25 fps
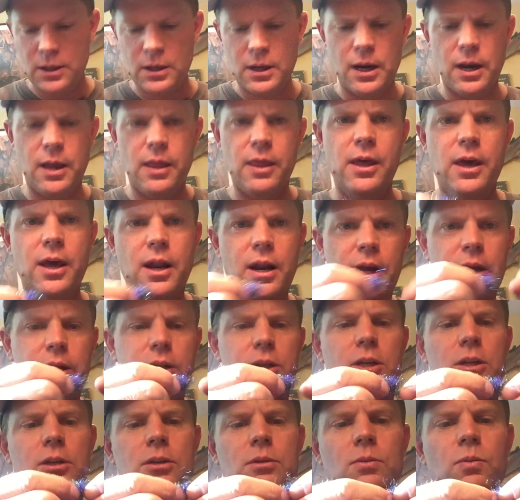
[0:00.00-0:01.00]
and then I
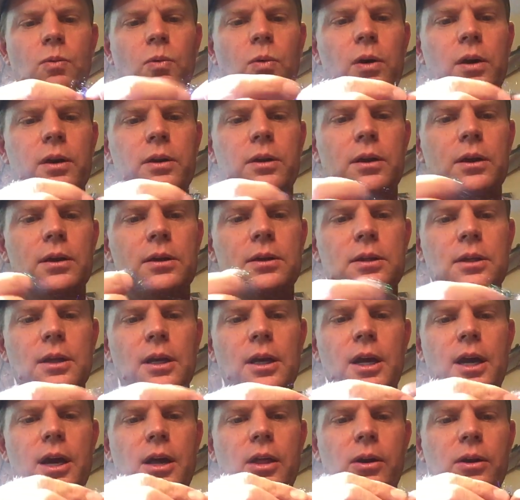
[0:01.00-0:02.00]
just work this
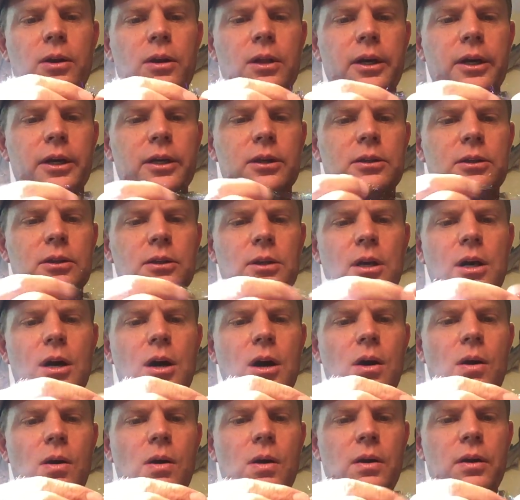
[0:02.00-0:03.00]
together like
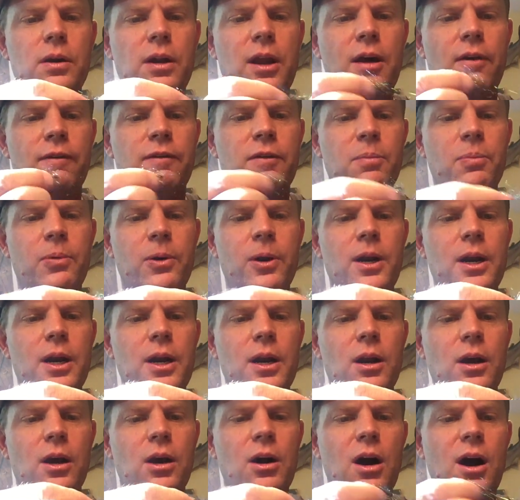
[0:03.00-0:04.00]
so. Now if you put it
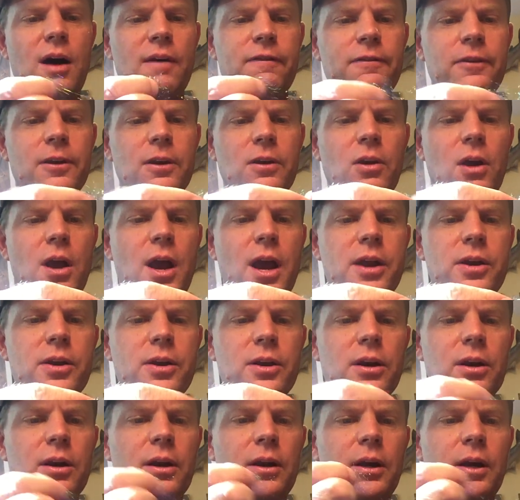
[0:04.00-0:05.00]
in a coffee
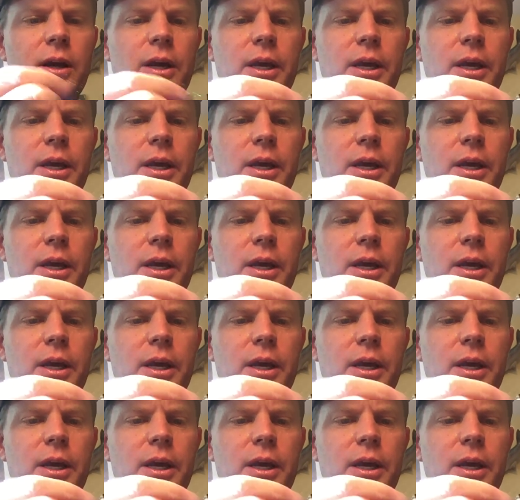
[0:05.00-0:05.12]
grinder,